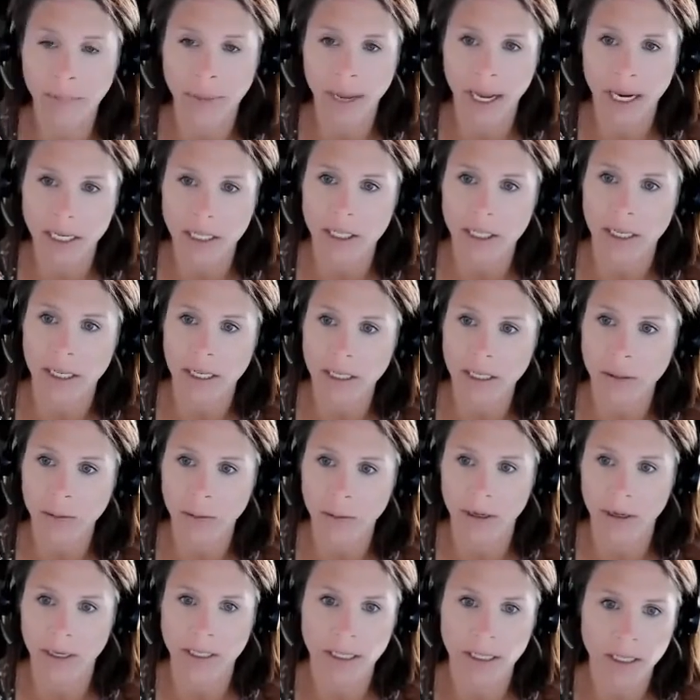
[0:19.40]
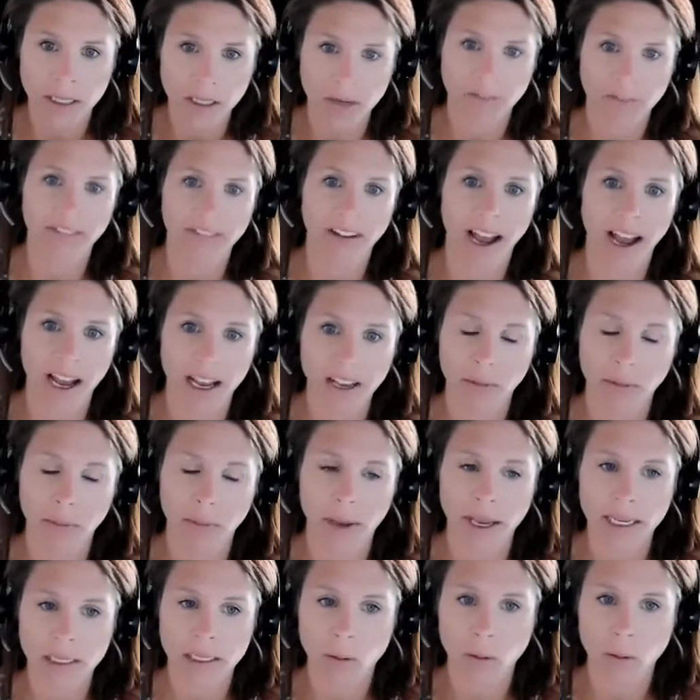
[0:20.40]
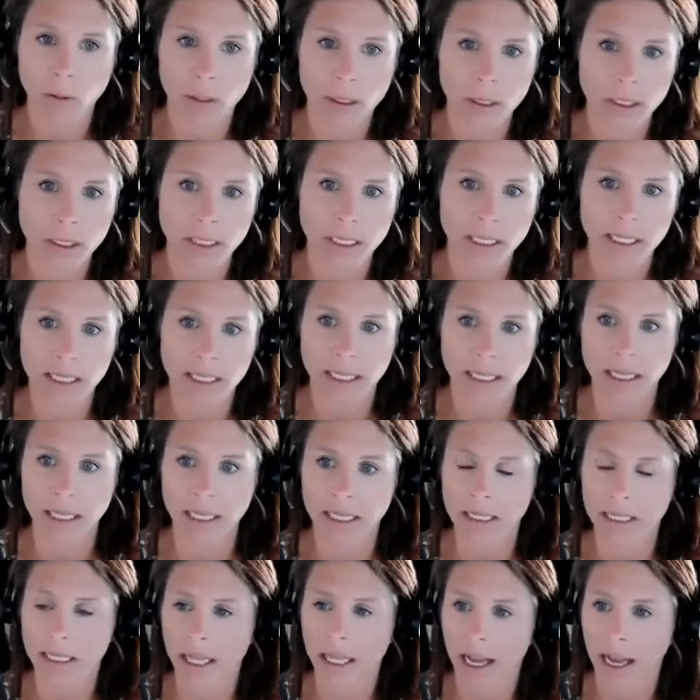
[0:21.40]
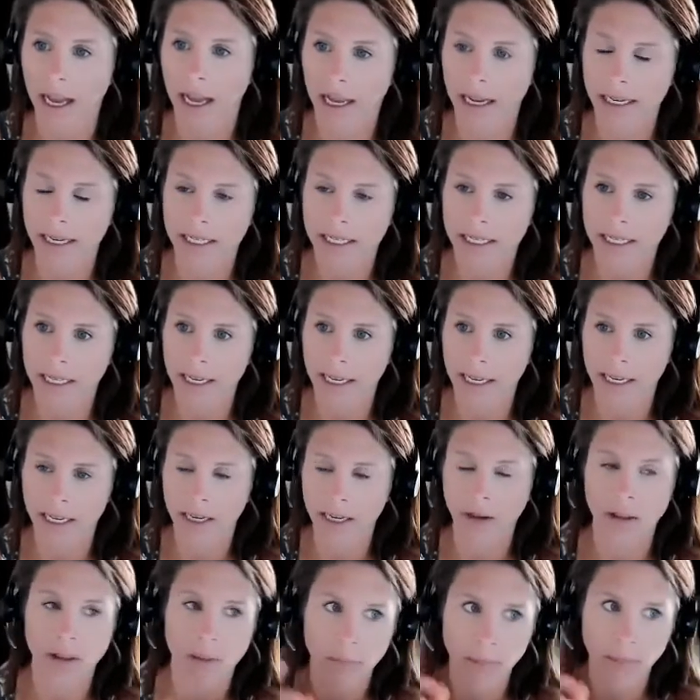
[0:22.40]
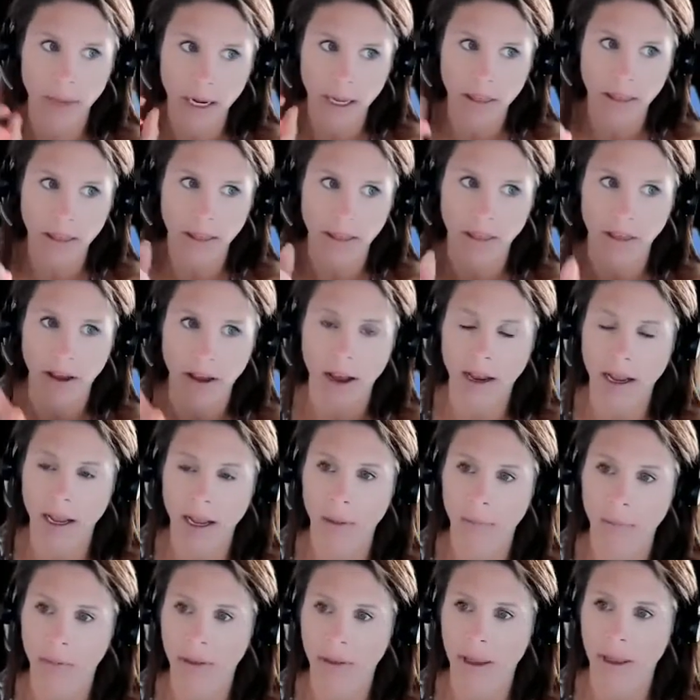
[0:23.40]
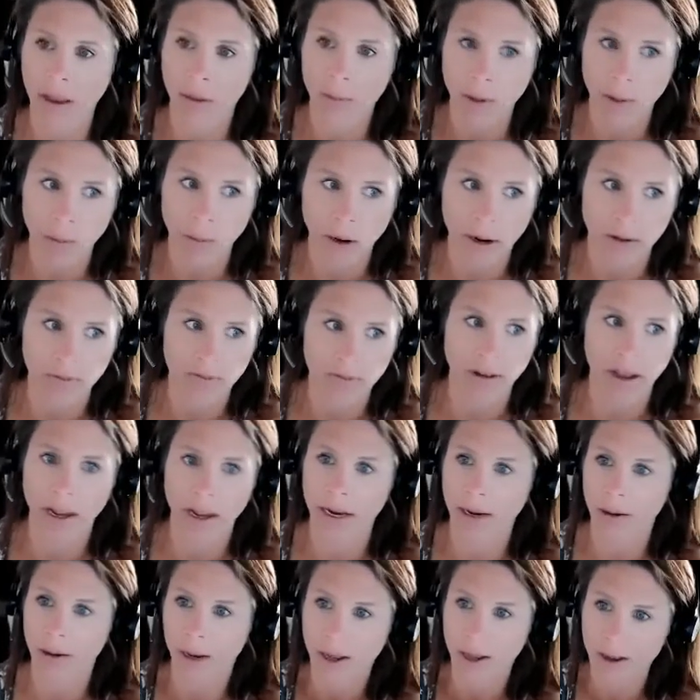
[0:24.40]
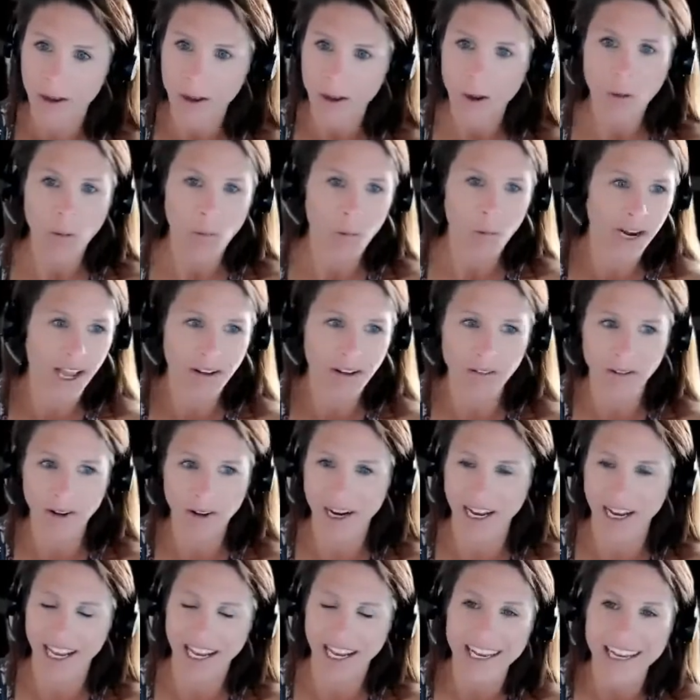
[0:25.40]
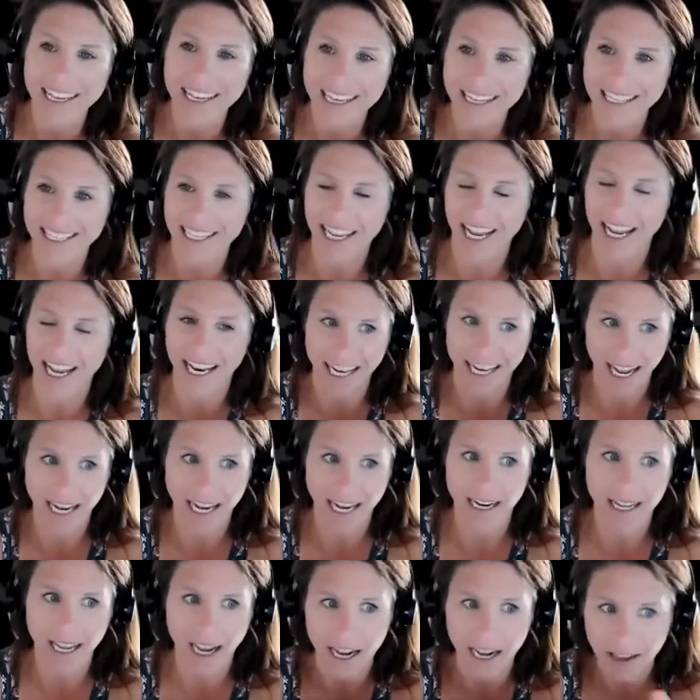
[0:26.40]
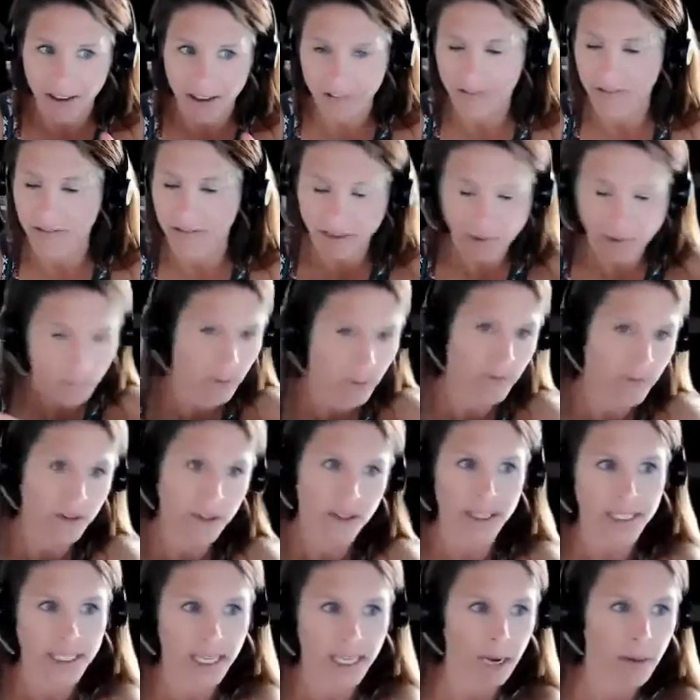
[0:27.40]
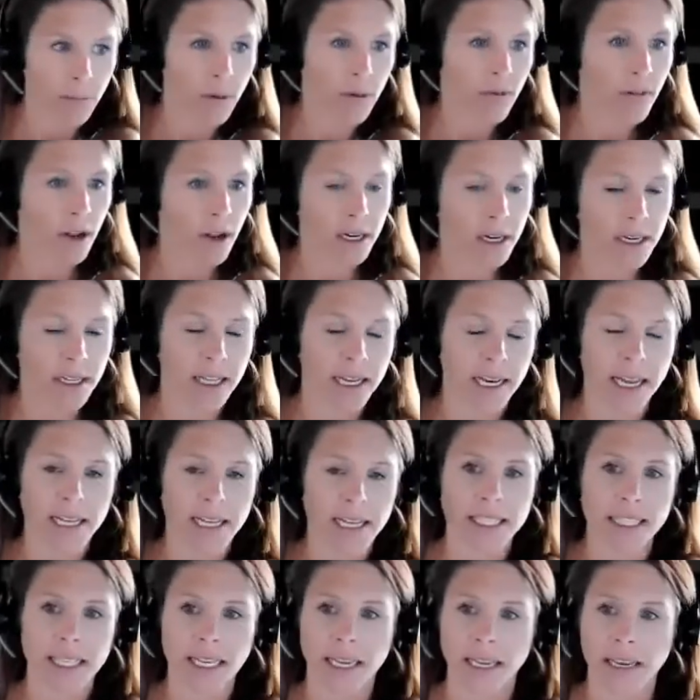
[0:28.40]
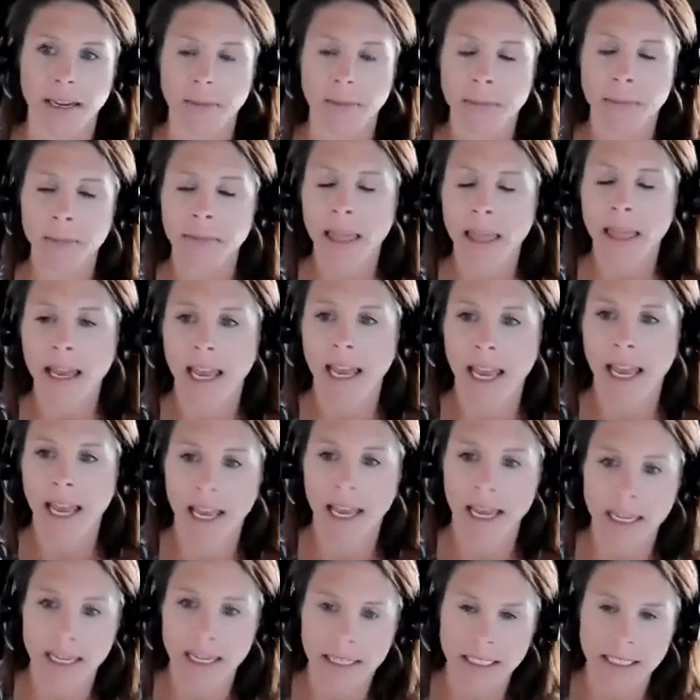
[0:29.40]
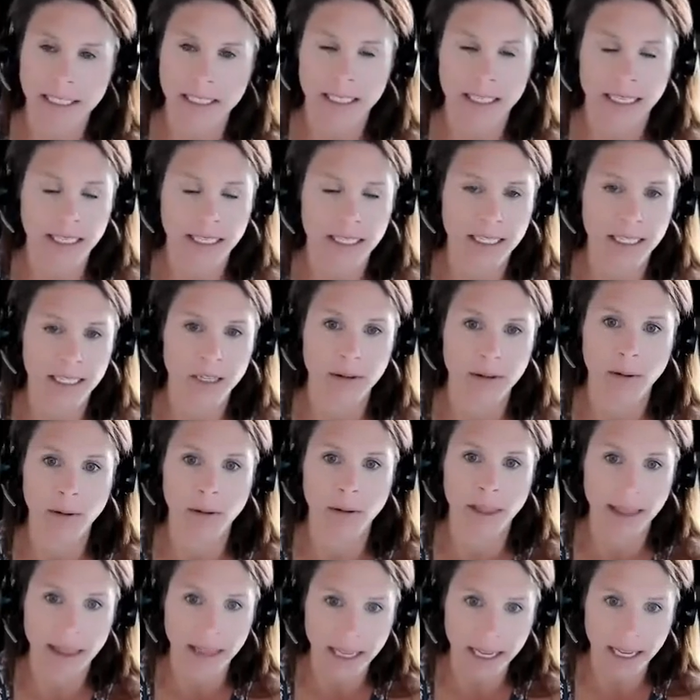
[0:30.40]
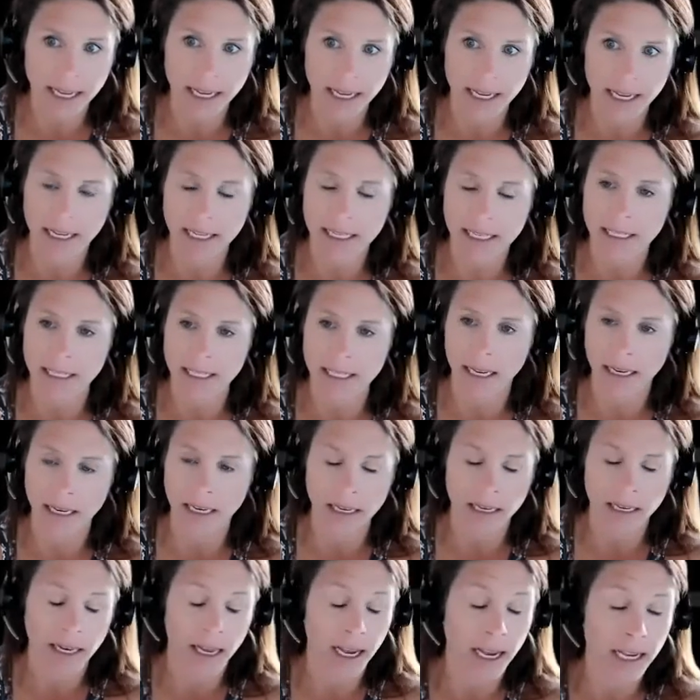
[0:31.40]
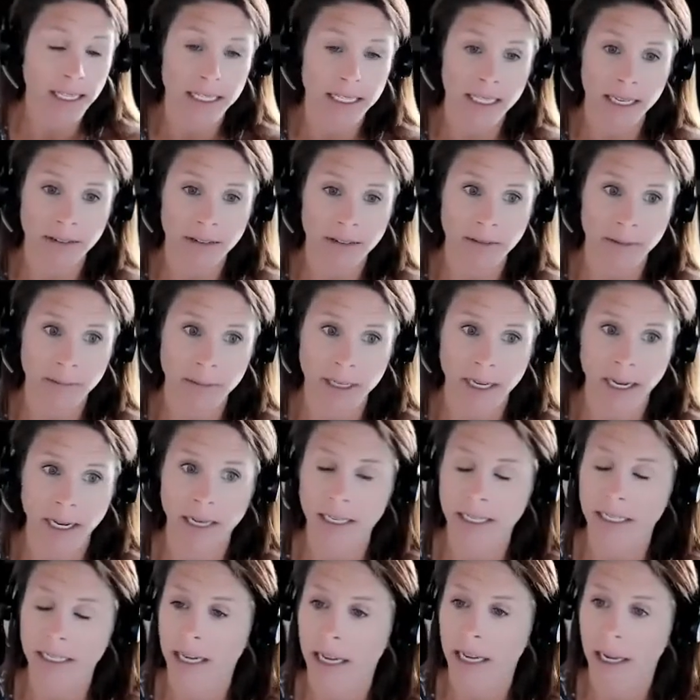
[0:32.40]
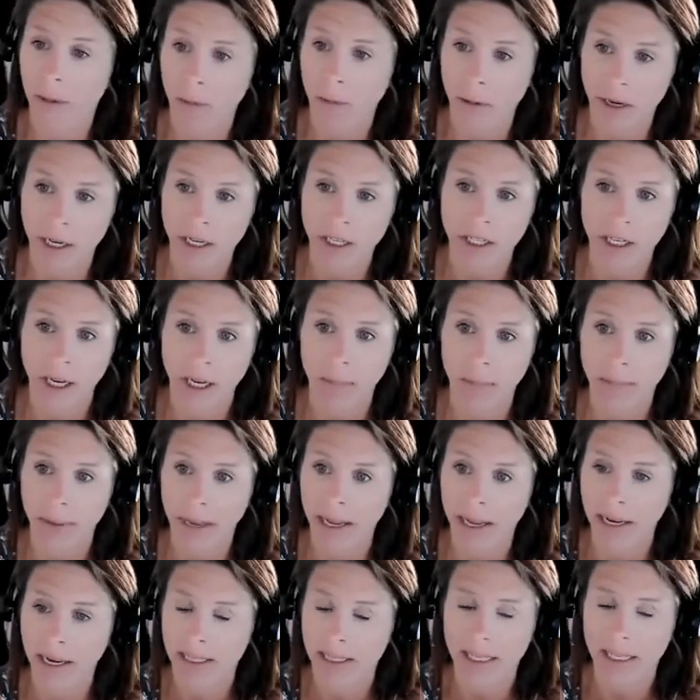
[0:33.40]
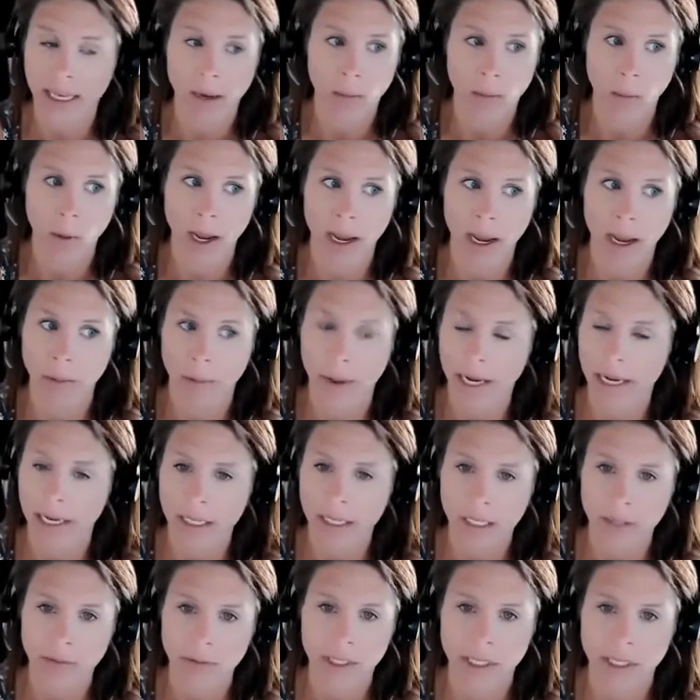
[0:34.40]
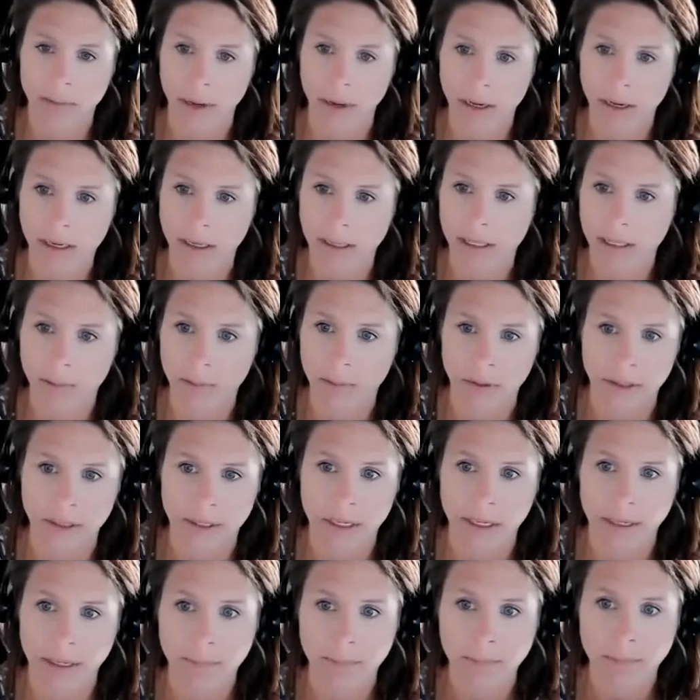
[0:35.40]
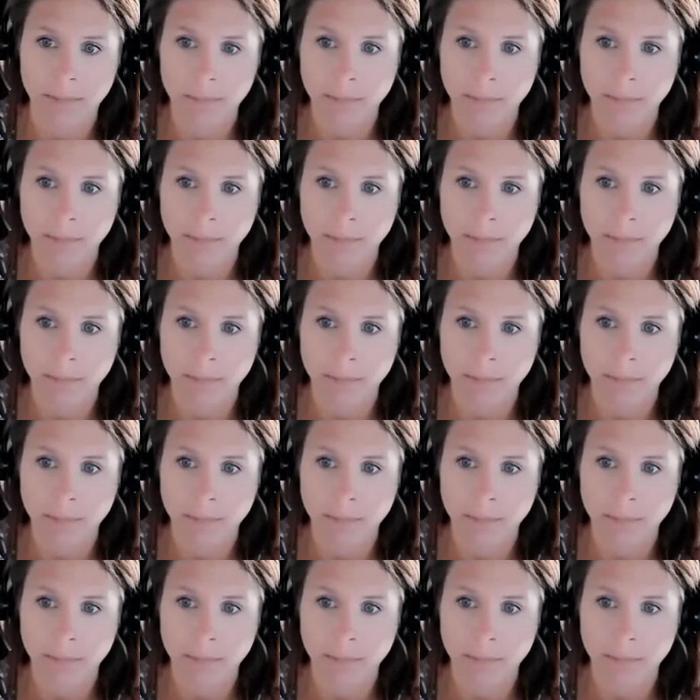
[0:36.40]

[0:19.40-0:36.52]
impatient. We're in such a fast-paced world these days that the minute the thought comes in, we want to find whatever it is and kind of move to the side and move on to the next thing. And considering with the leads, and I see it from time to time where you jump in, it's like, why didn't you respond to this person?